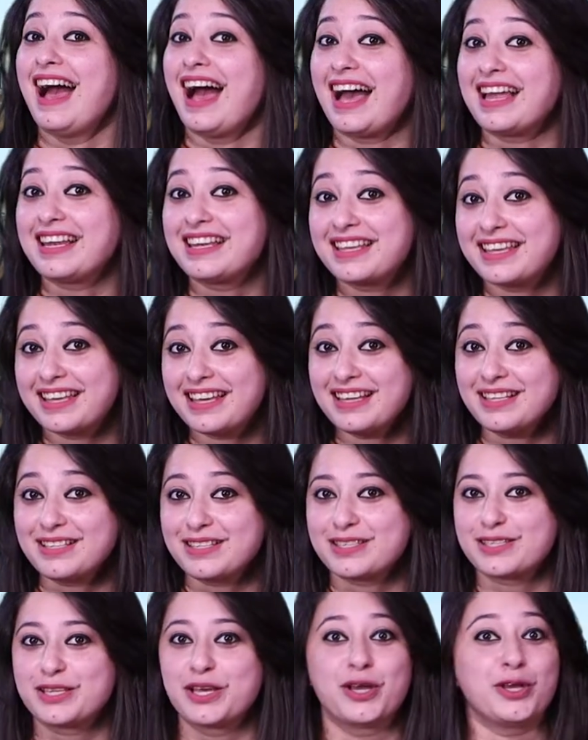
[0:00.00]
And
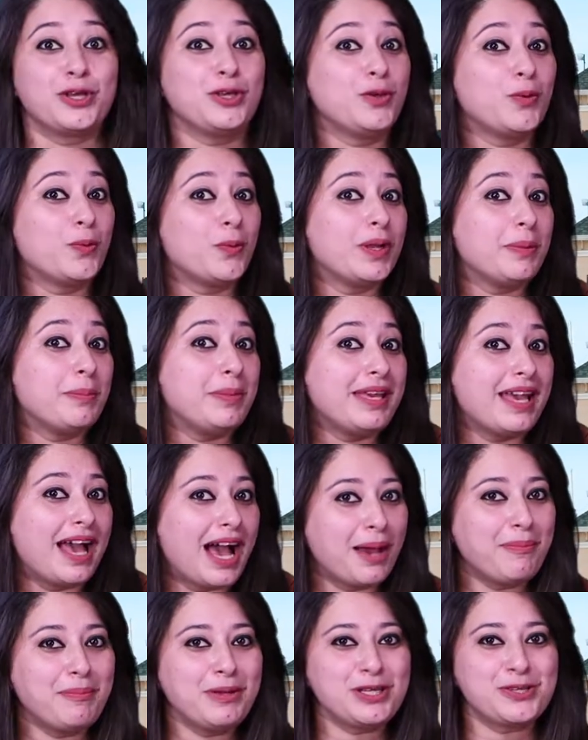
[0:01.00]
kids, you will be
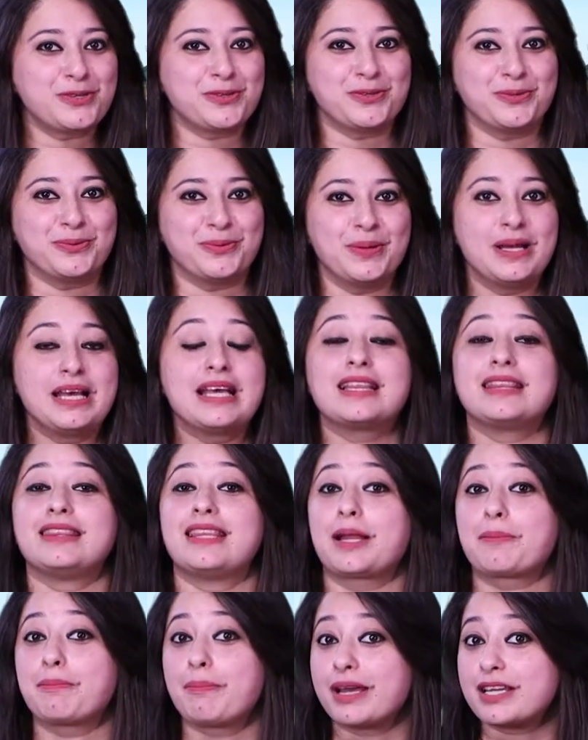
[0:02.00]
happy to know
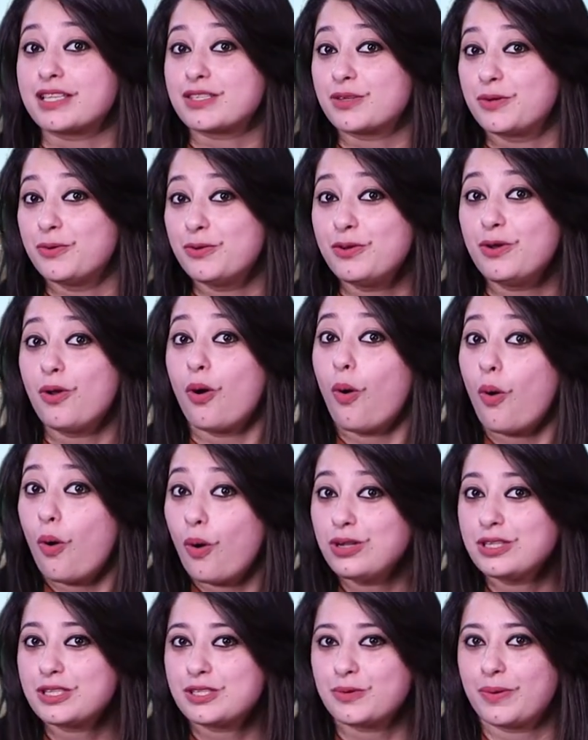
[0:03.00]
that my school
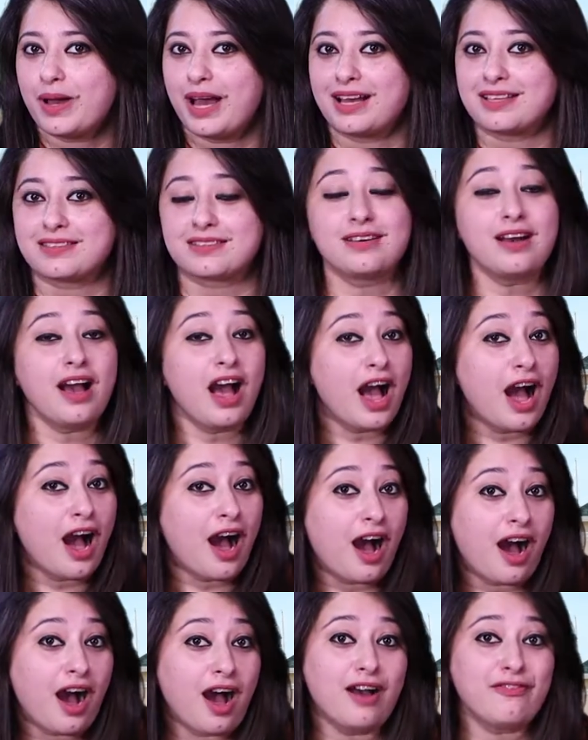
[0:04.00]
also has a
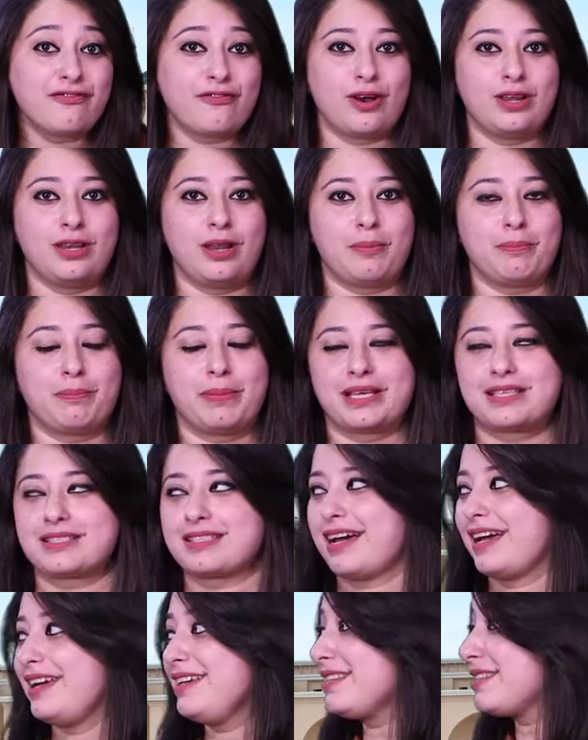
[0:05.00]
half Olympic
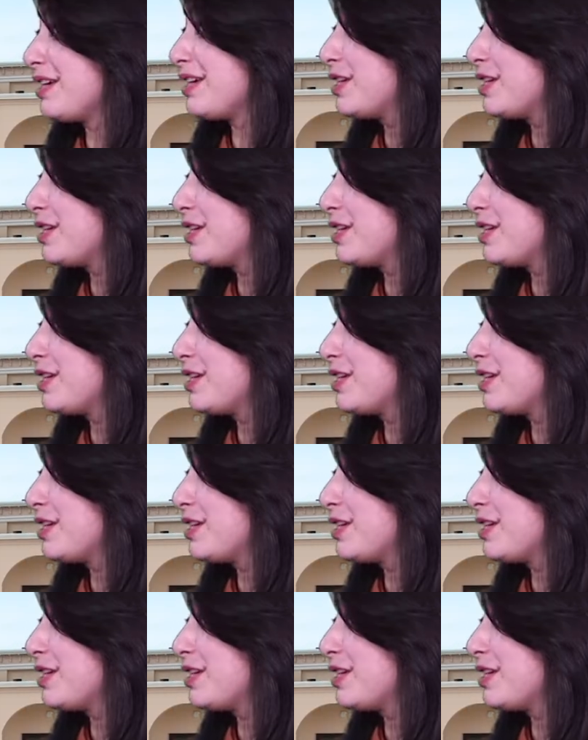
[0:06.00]
size